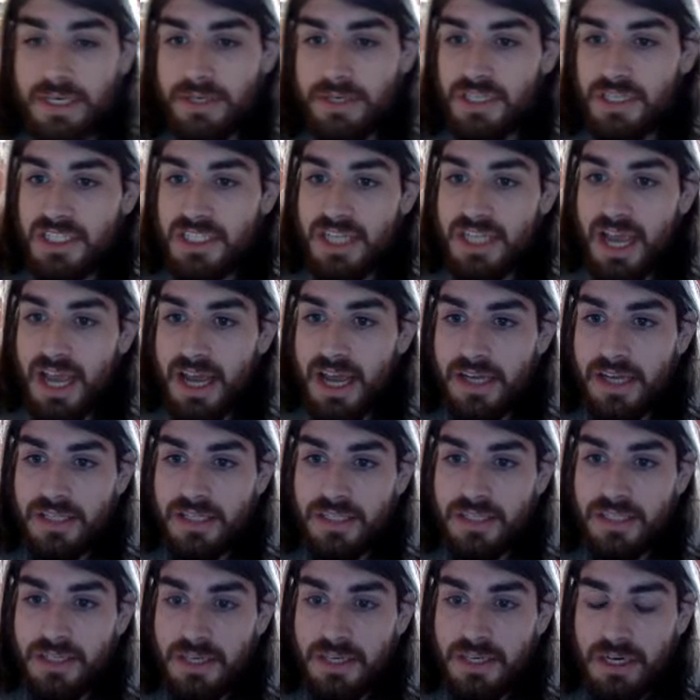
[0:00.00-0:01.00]

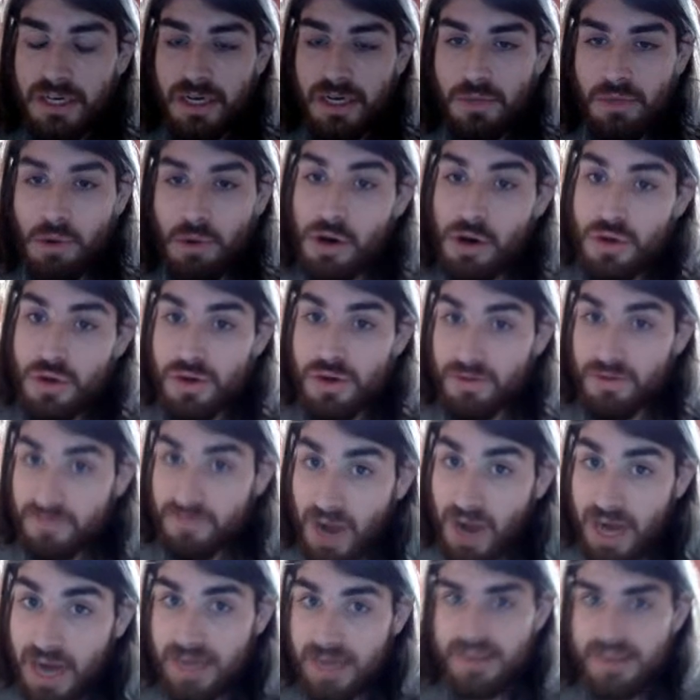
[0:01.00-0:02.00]
understand where you can
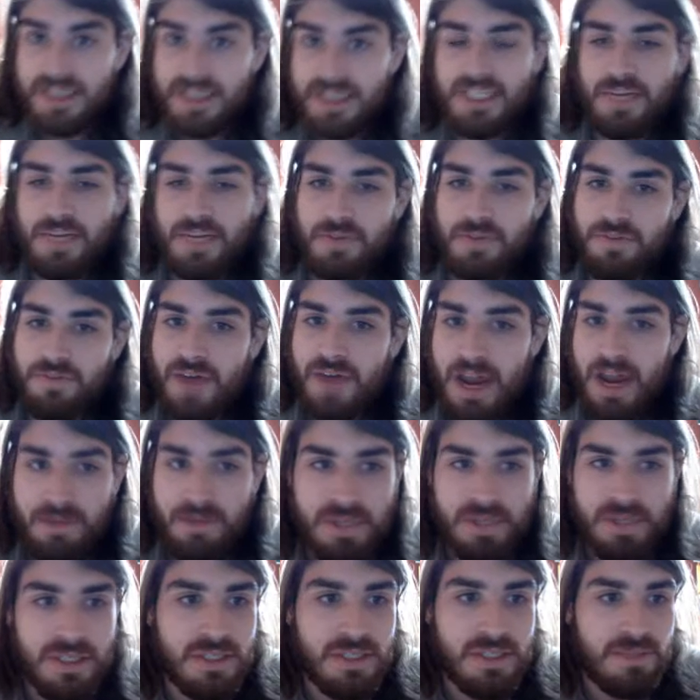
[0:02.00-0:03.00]
find these different
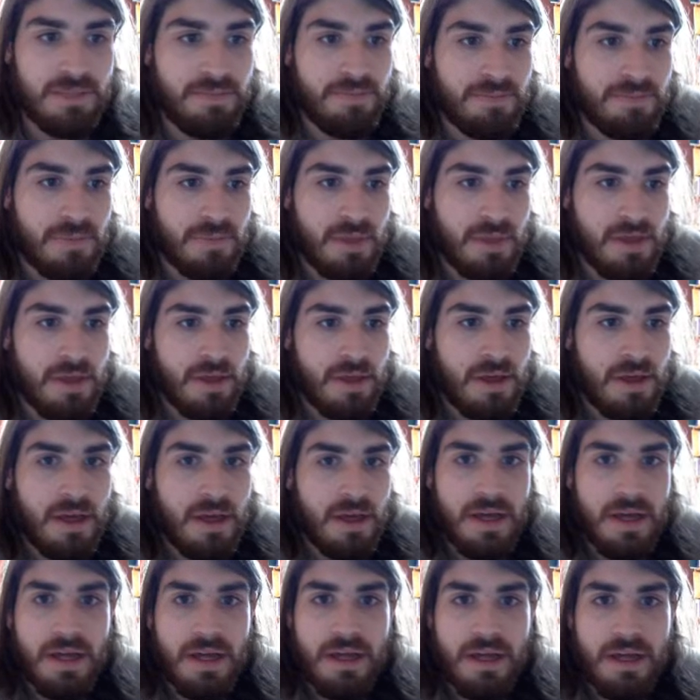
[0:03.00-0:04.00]
vitamins.
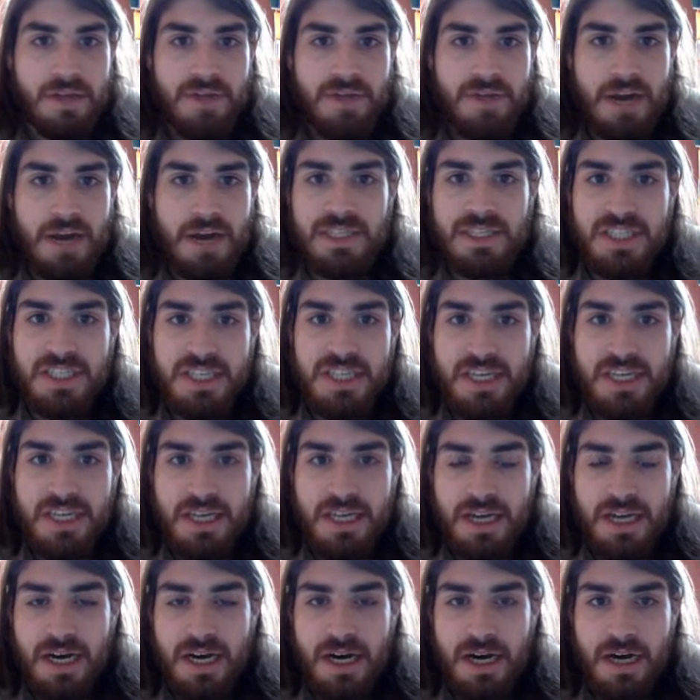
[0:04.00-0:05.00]
Vitamin
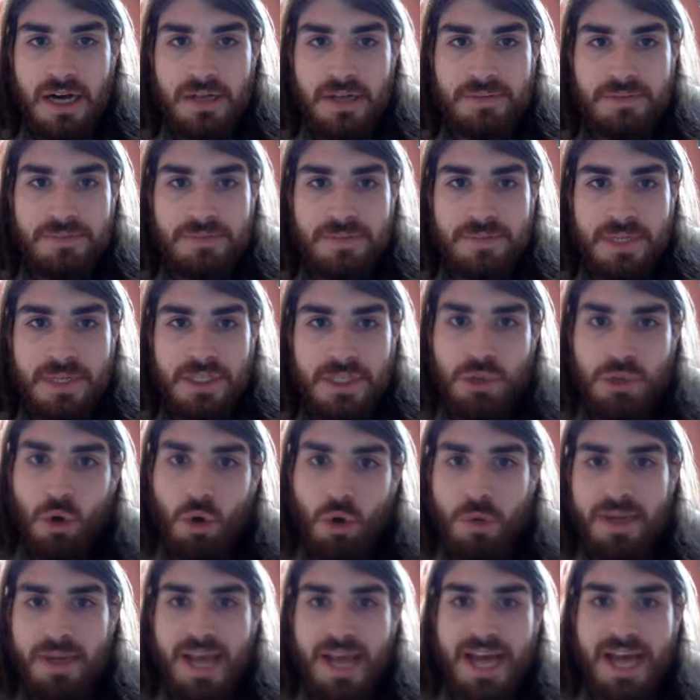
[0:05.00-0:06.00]
C,
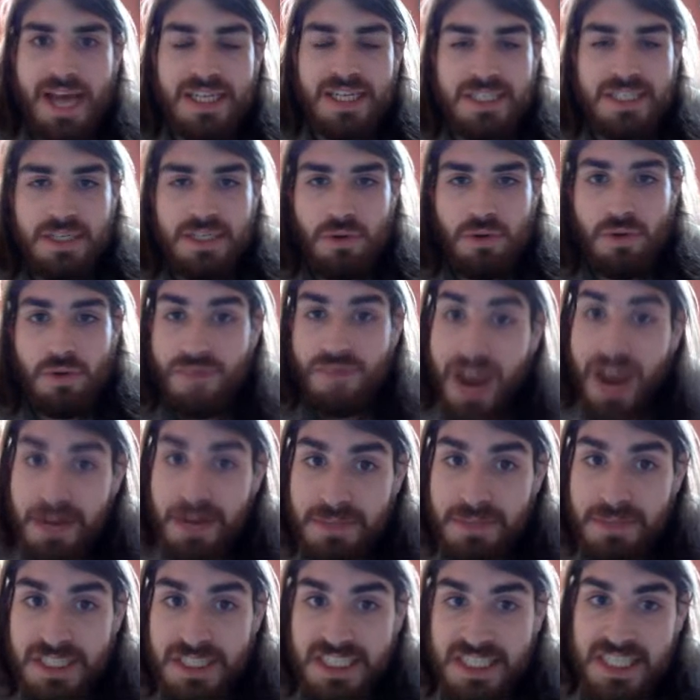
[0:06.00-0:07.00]
ascorbic acid or
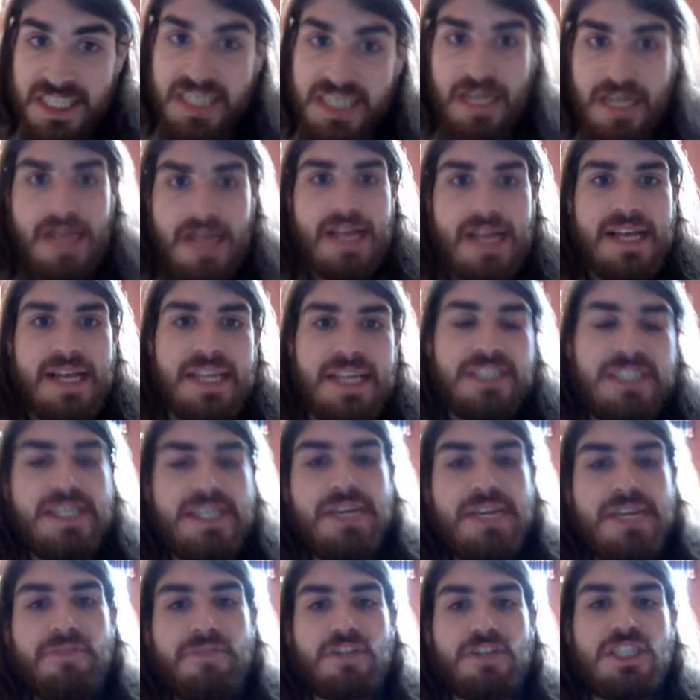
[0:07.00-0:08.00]
vitamin C, is
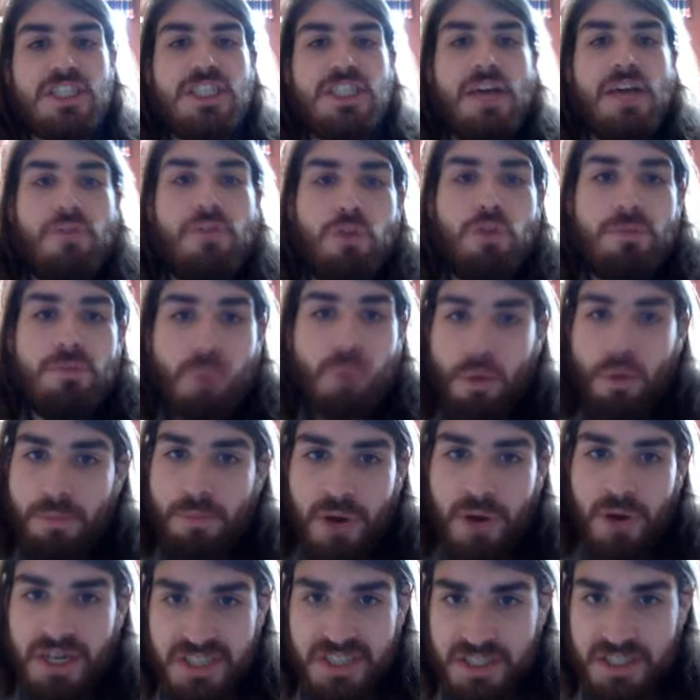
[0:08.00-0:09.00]
needed for several important
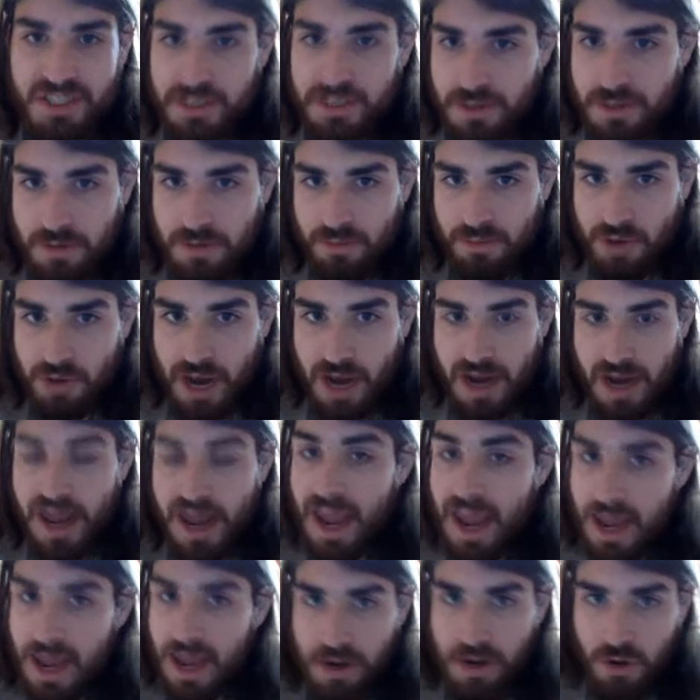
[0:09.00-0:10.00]
processes in your brain
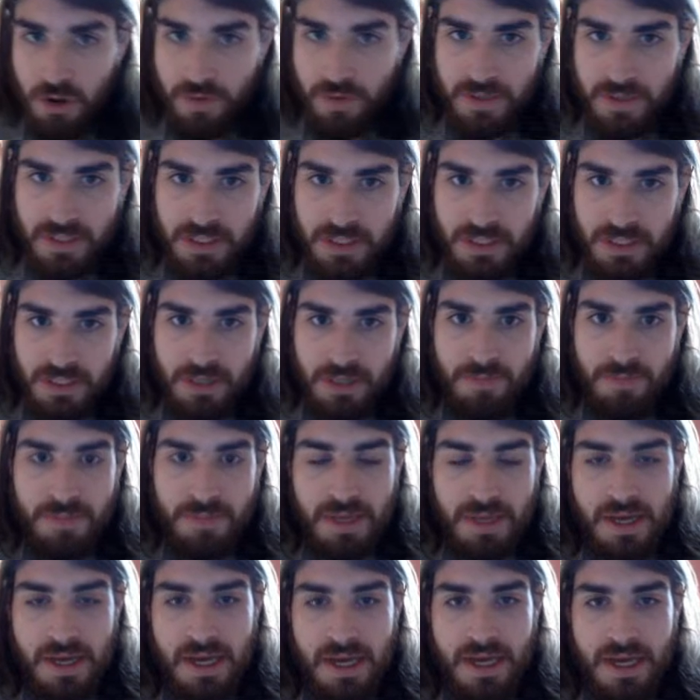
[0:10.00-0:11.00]
and nervous system.
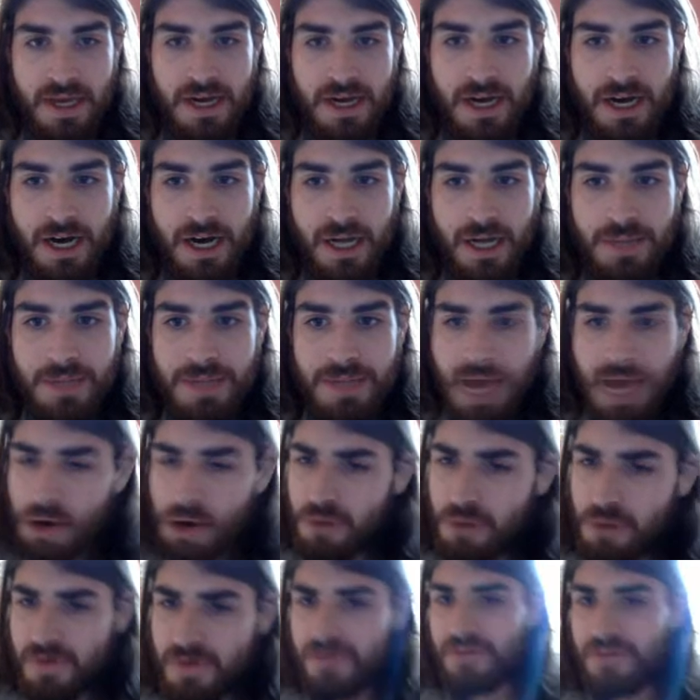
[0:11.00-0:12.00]
I don't
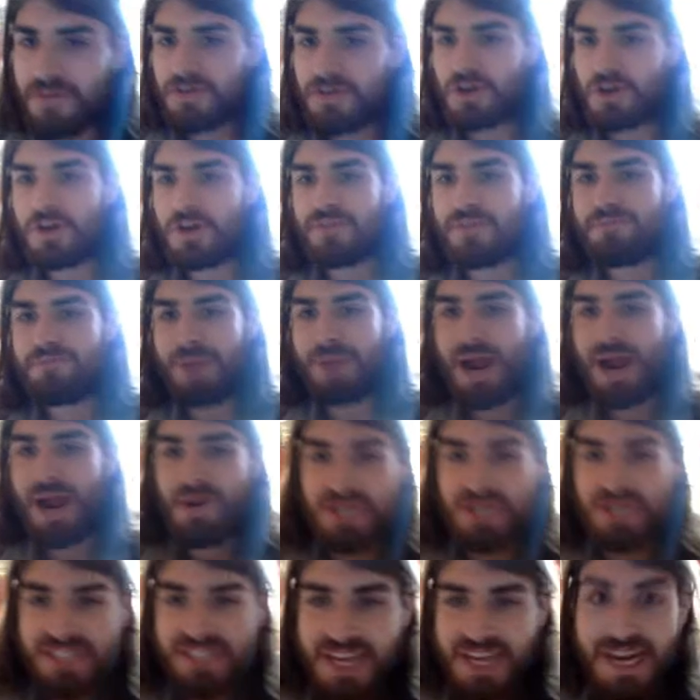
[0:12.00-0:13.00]
know if you've ever heard of
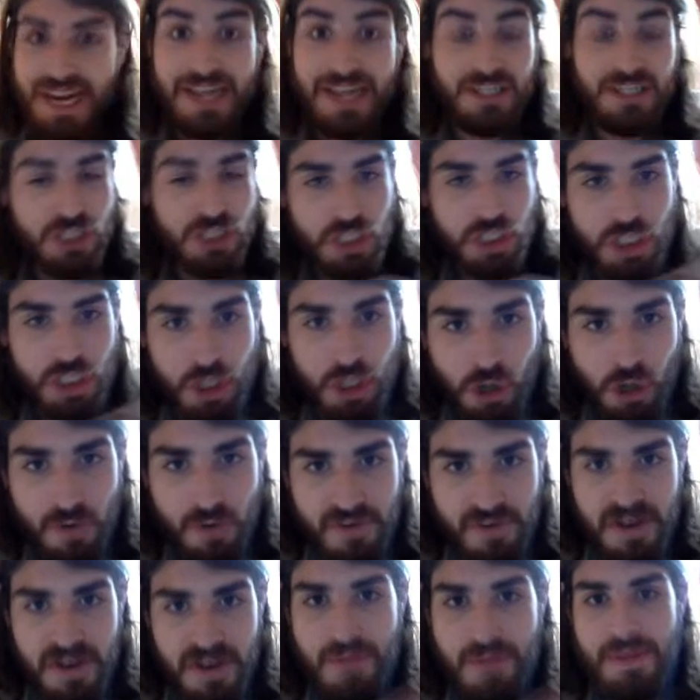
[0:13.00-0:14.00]
pirates getting
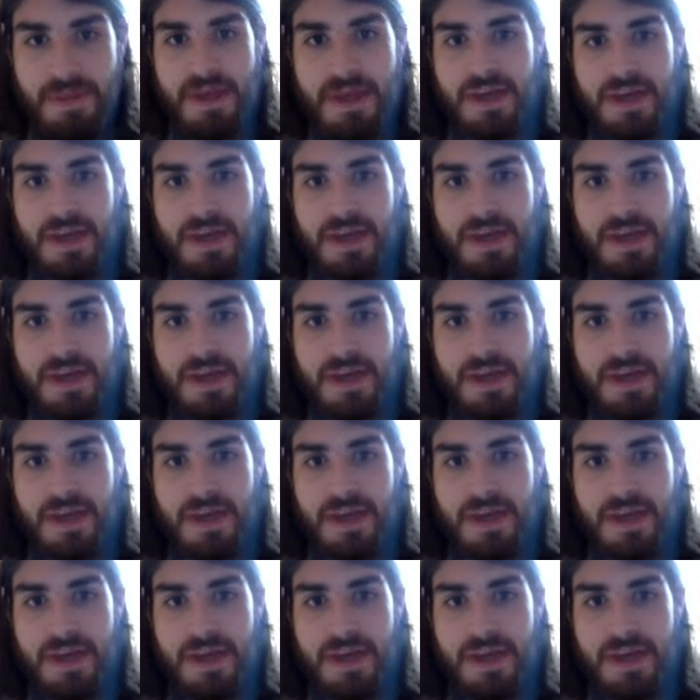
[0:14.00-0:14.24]
scurvy,